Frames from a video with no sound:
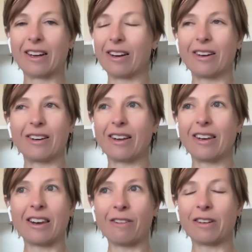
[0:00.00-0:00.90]
Oh, I
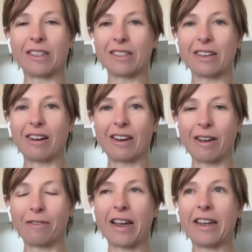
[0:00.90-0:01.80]
love it. I
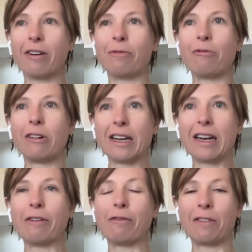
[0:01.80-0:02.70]
love it. And I'm
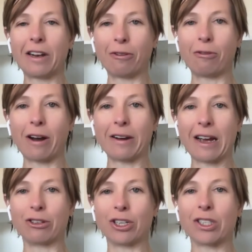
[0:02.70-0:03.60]
really feeling right
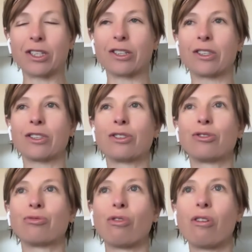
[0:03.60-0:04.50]
now just just
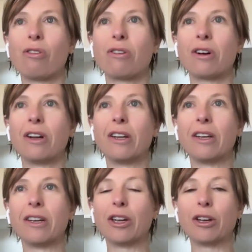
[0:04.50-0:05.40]
strong
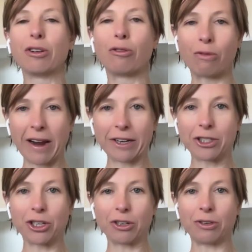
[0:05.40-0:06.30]

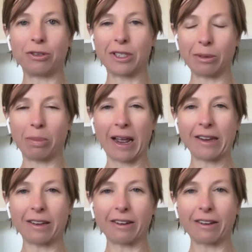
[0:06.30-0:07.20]
gratitude to
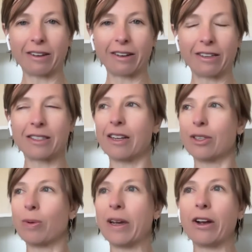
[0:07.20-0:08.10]
Blake. It sounds
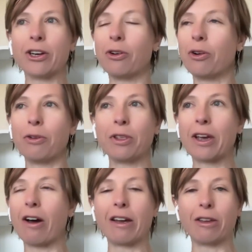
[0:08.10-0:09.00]
weird. Yeah. I don't know the
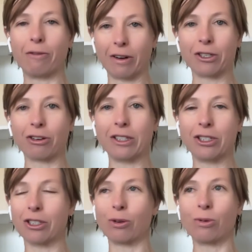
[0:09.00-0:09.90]
guy. You've literally
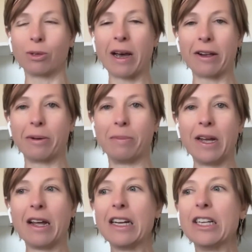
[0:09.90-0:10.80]
just talked about him.
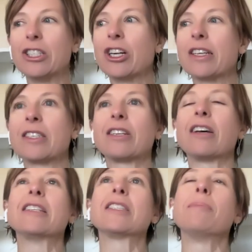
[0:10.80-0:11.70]
Just
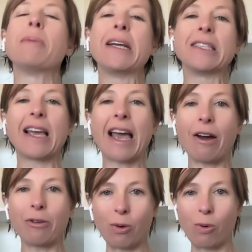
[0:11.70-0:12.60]
it's amazing how
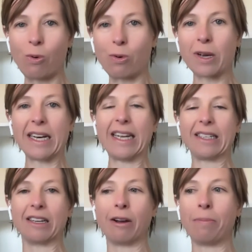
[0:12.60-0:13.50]
you're all
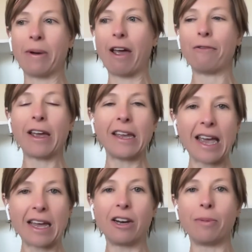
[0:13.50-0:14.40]
connected. But if he
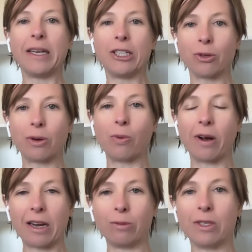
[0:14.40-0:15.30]
hadn't been doing what
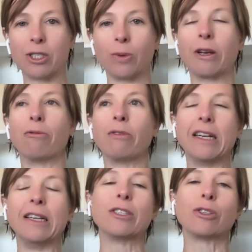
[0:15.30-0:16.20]
he was doing and
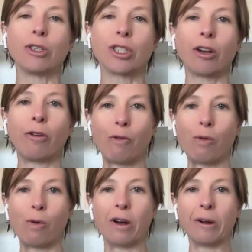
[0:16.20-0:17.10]
really searching
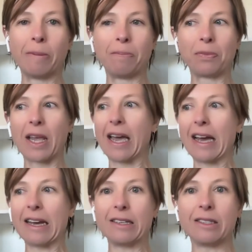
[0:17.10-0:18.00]
for
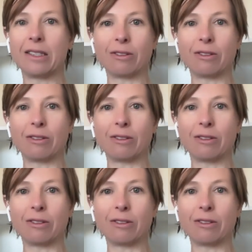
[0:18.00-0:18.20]
his